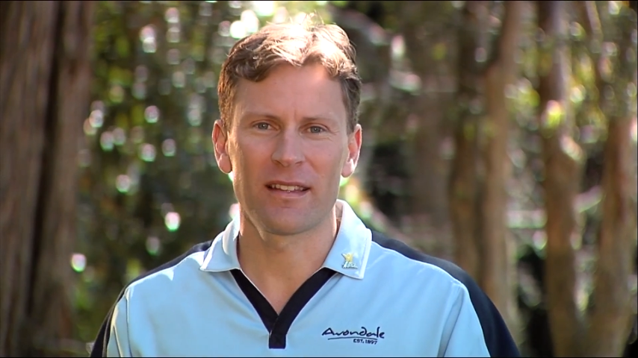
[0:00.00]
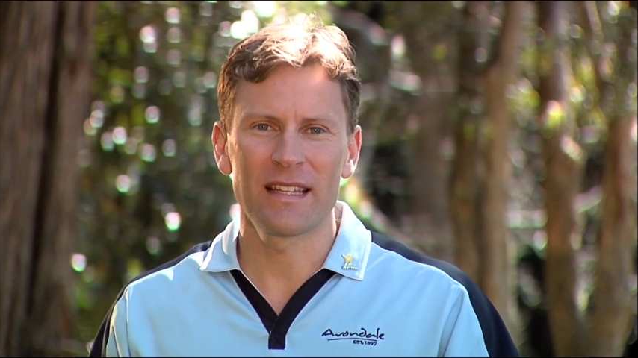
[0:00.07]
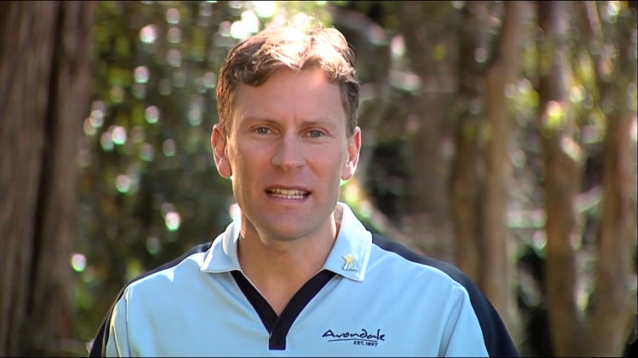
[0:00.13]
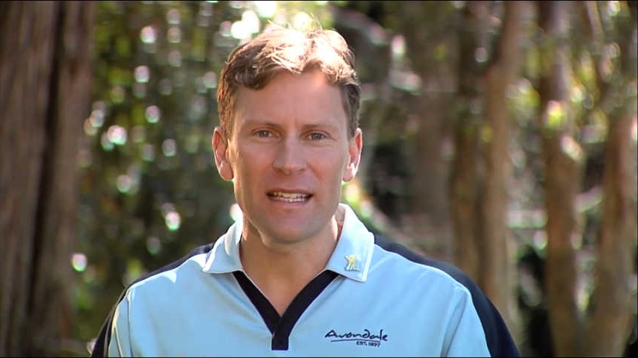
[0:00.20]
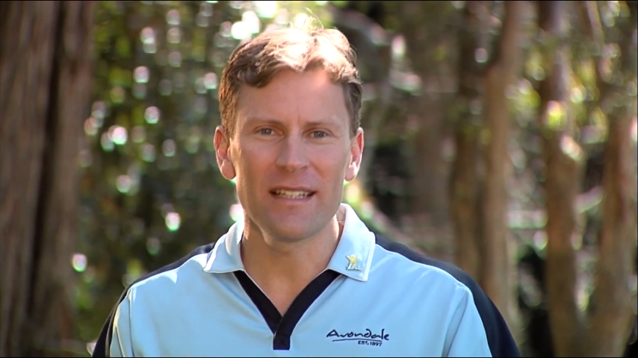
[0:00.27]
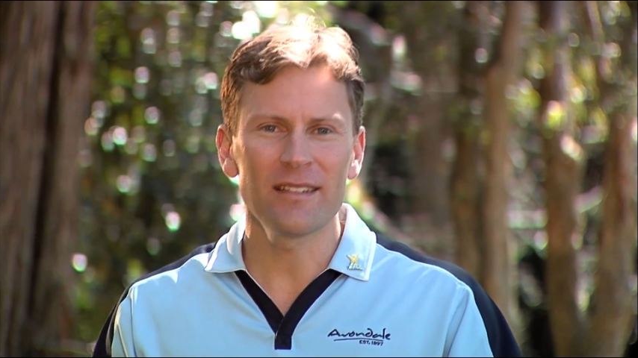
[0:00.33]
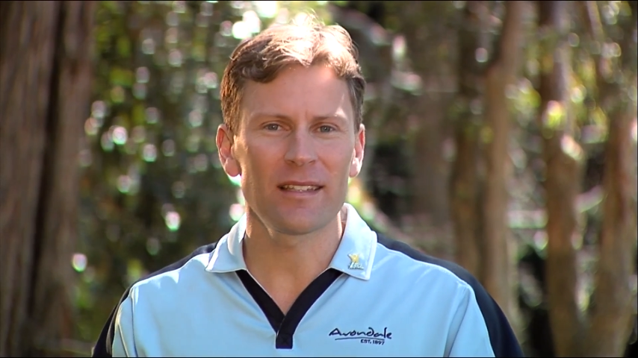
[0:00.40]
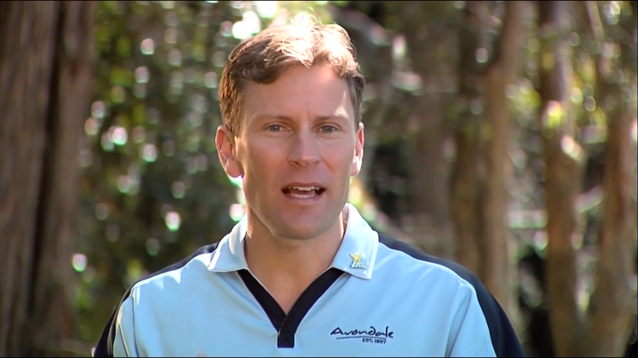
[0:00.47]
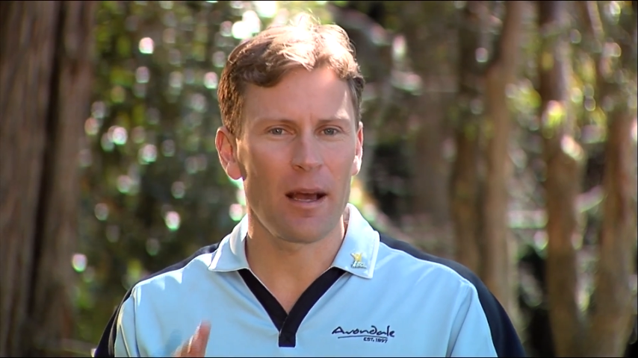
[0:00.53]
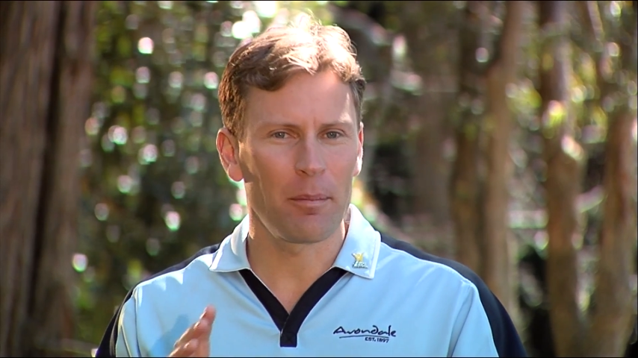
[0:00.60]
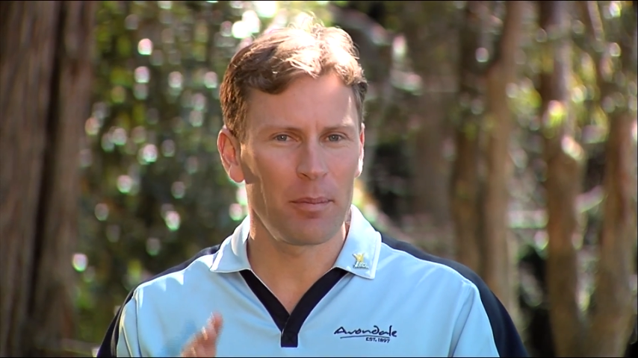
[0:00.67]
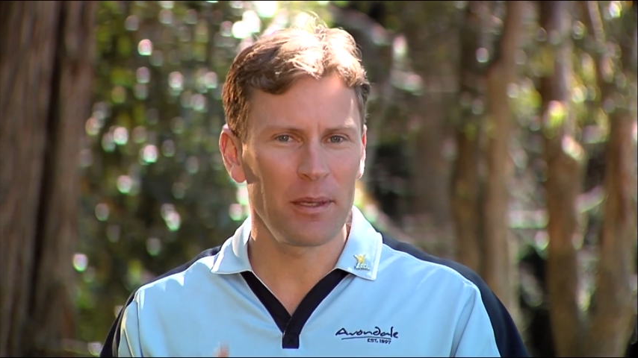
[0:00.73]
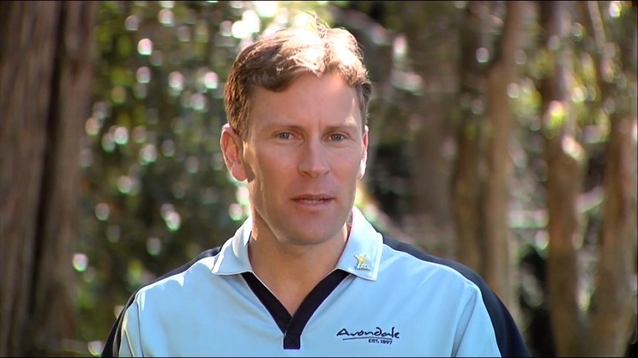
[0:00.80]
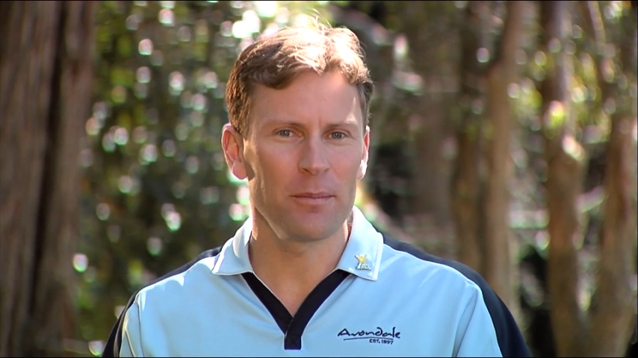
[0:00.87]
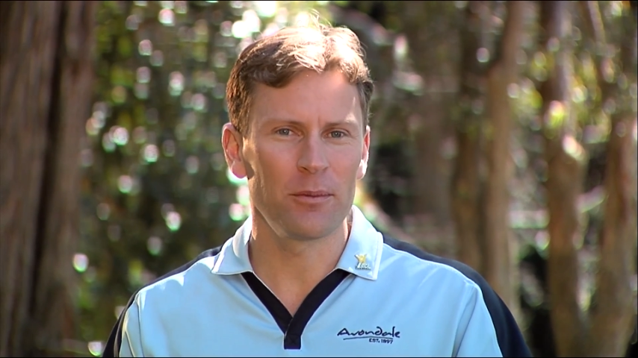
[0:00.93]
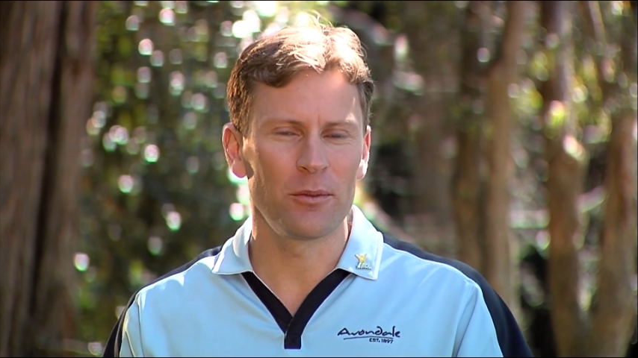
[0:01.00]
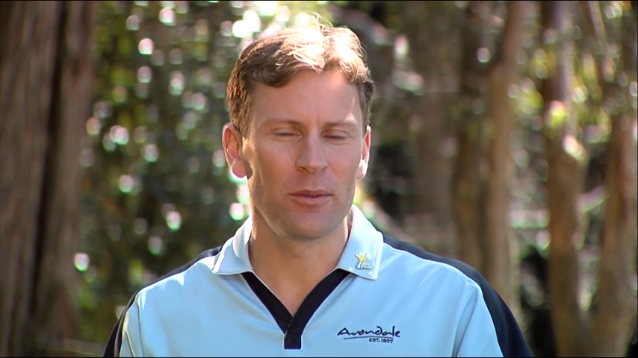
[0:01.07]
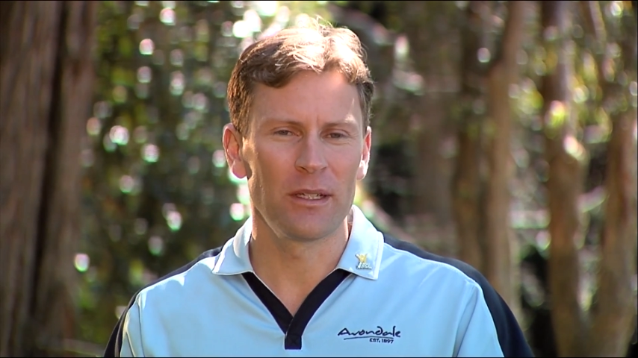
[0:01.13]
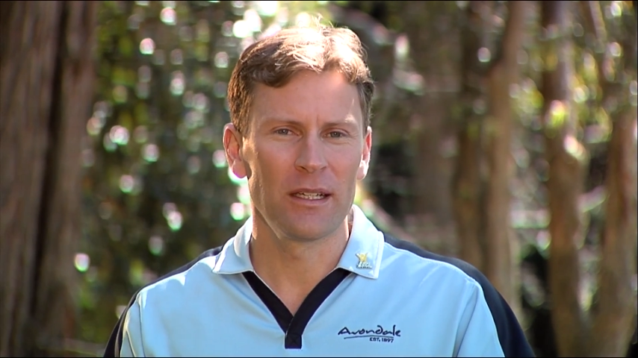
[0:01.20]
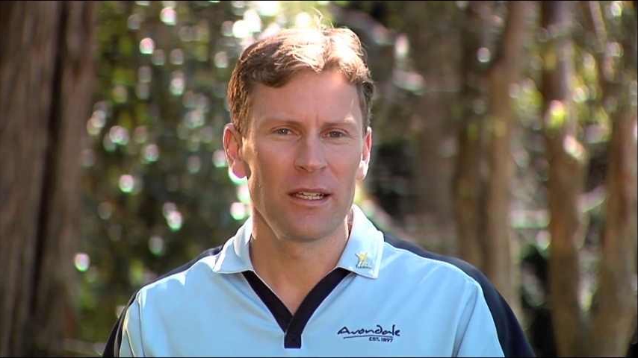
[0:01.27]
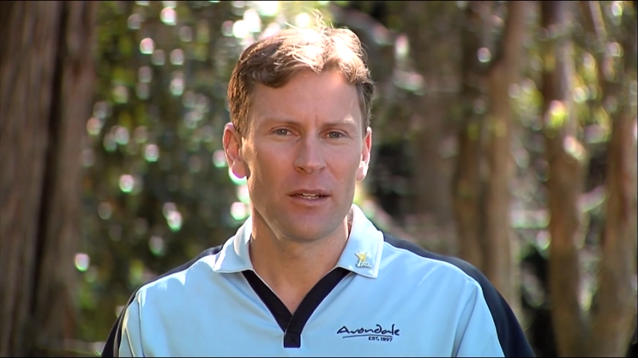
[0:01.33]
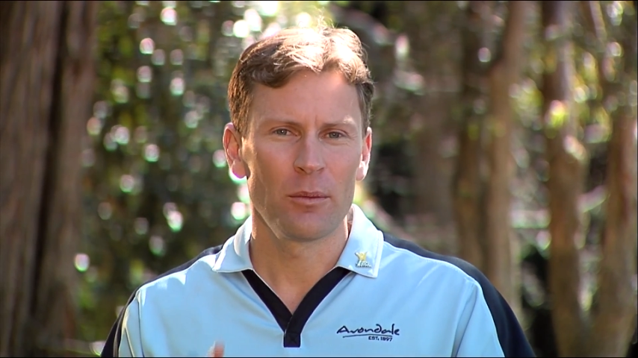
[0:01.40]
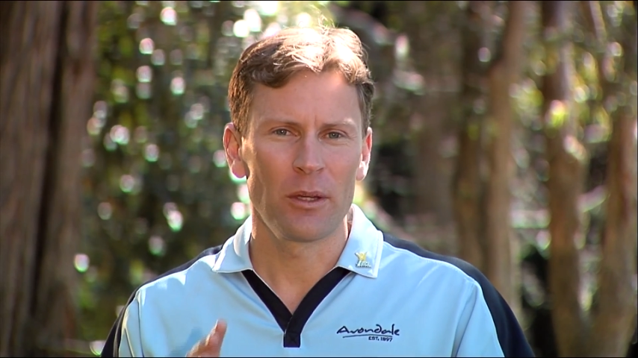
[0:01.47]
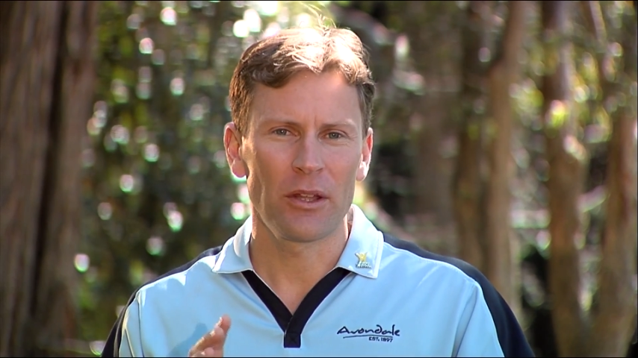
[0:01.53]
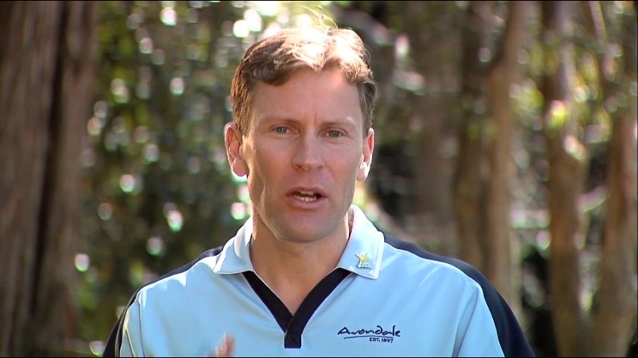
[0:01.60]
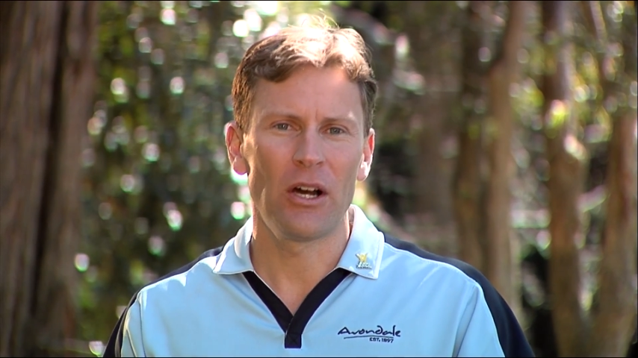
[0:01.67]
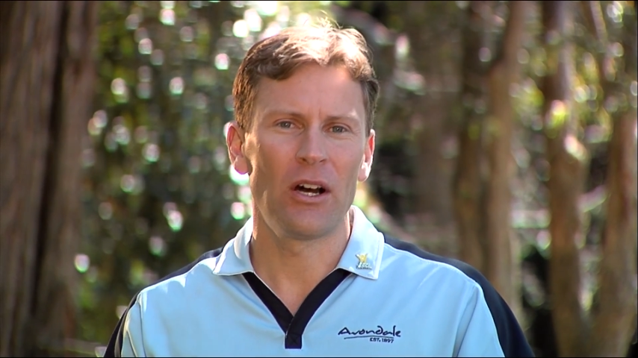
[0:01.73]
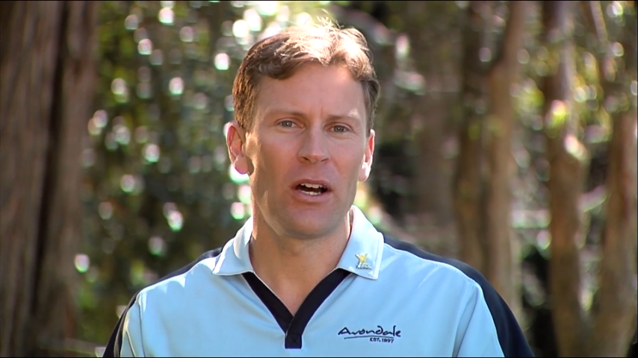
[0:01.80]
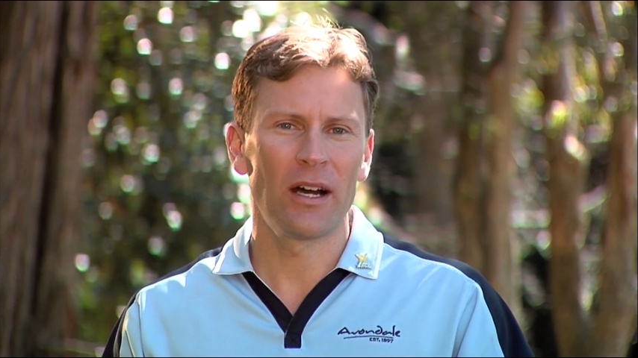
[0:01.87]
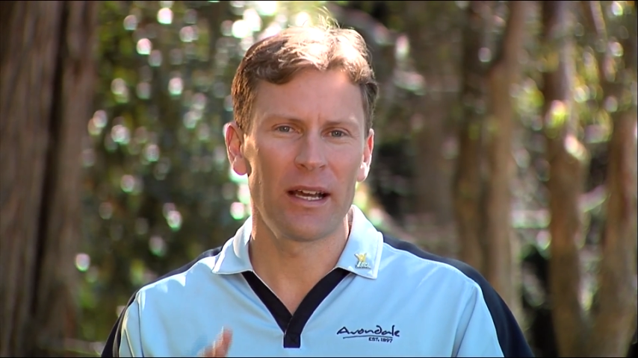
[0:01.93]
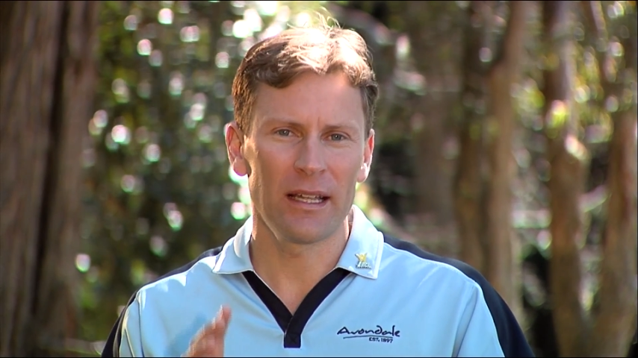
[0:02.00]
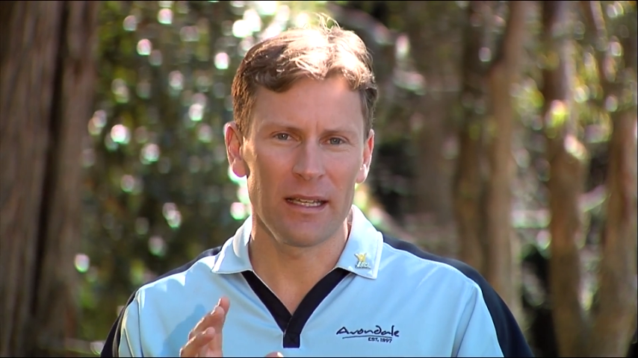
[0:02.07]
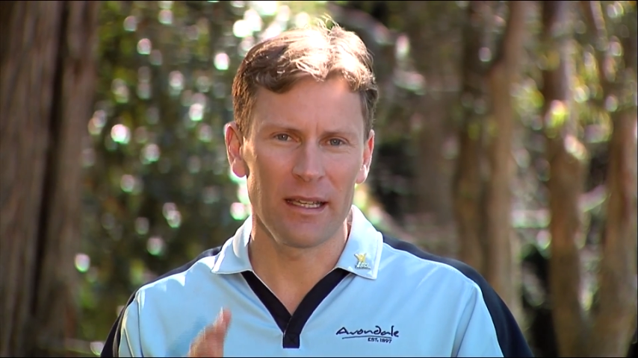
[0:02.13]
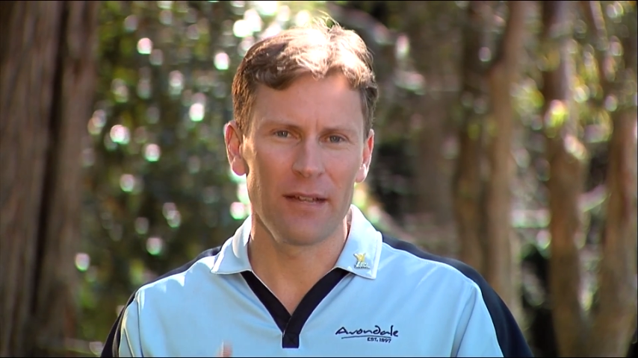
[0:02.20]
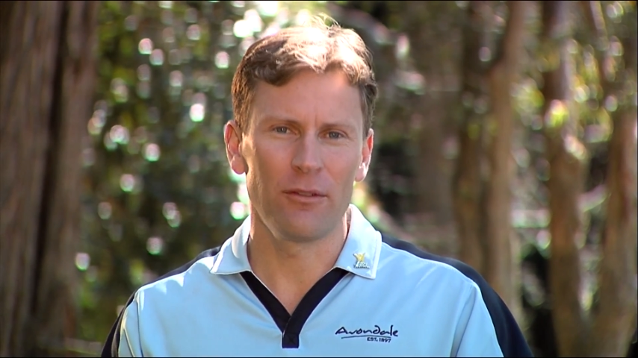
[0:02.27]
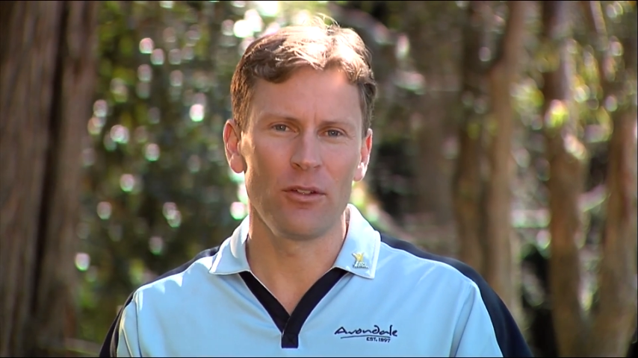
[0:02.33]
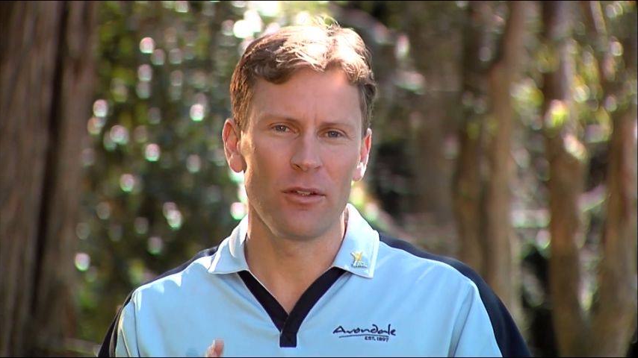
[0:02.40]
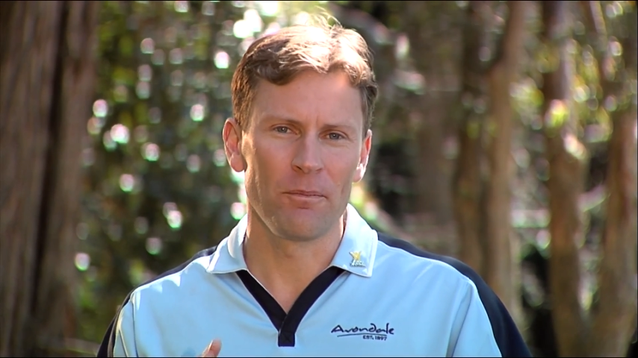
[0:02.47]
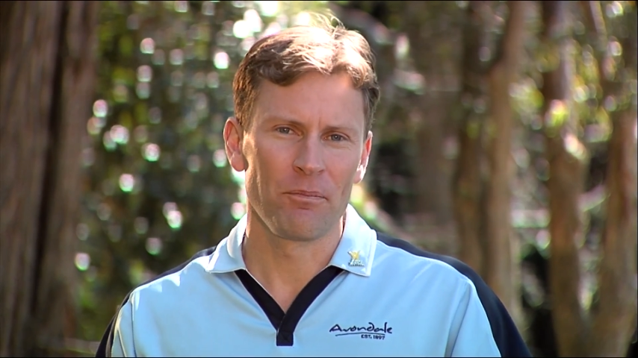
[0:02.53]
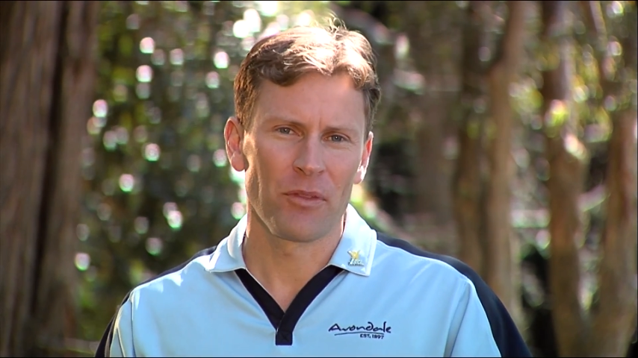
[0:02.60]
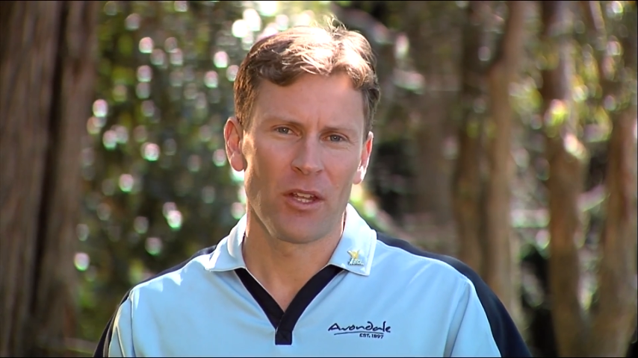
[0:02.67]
These are people with high level